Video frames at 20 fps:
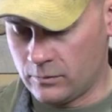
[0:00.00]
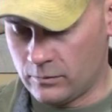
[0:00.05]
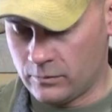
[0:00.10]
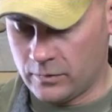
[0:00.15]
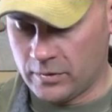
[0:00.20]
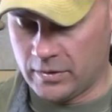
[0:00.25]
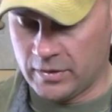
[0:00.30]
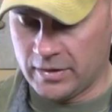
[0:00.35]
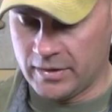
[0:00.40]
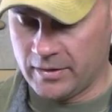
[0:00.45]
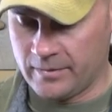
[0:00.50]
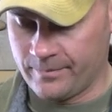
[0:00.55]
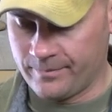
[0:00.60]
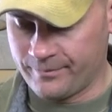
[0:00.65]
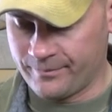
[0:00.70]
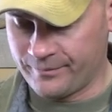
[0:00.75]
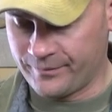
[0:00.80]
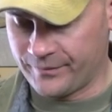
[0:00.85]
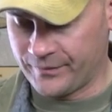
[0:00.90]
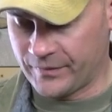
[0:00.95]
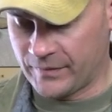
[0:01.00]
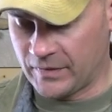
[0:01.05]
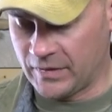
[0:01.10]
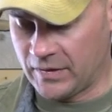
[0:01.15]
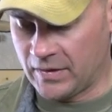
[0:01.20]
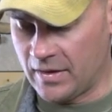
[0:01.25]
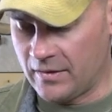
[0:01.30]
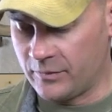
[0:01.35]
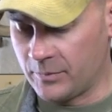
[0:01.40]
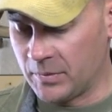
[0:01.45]
really
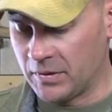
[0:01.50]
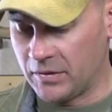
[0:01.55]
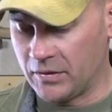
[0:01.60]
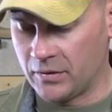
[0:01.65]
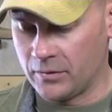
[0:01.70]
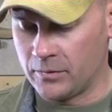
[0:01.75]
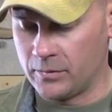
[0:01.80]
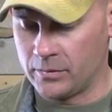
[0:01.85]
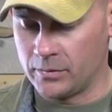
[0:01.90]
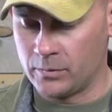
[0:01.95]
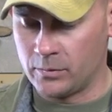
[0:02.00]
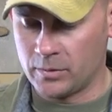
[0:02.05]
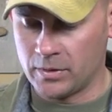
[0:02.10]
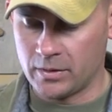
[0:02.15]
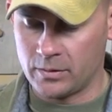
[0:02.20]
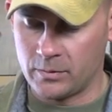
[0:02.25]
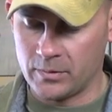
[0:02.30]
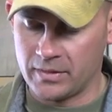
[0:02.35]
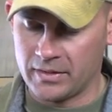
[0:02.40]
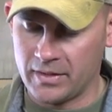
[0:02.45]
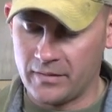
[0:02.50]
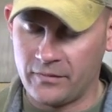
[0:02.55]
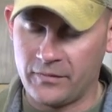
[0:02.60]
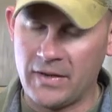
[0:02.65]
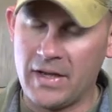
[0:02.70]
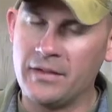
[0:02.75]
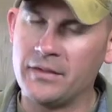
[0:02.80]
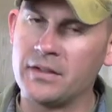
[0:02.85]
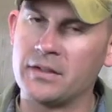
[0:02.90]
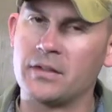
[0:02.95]
tough material to work with. I
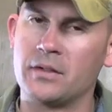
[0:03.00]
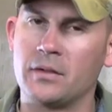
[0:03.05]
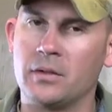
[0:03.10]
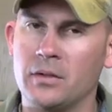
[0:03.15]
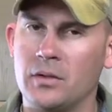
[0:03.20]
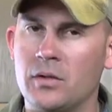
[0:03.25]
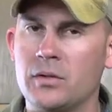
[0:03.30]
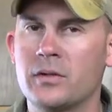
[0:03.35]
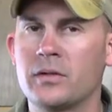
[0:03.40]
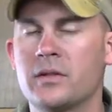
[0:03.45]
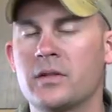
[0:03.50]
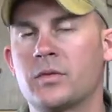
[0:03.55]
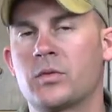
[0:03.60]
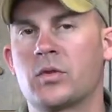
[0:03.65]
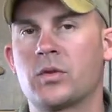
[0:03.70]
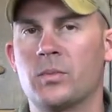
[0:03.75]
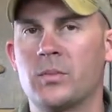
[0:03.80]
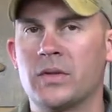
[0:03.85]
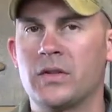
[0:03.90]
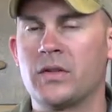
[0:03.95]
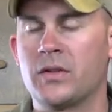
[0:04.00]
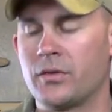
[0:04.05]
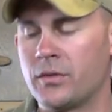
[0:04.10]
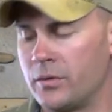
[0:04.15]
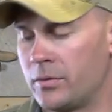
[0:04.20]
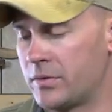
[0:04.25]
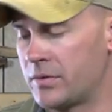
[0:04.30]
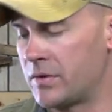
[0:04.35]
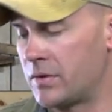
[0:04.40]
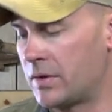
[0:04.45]
found that the longer that the
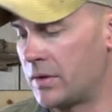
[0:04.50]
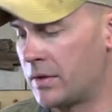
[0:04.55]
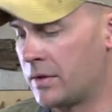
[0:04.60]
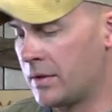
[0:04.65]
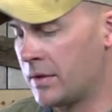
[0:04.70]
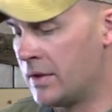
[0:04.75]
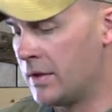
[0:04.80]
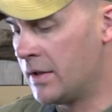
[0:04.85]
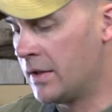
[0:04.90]
materials are,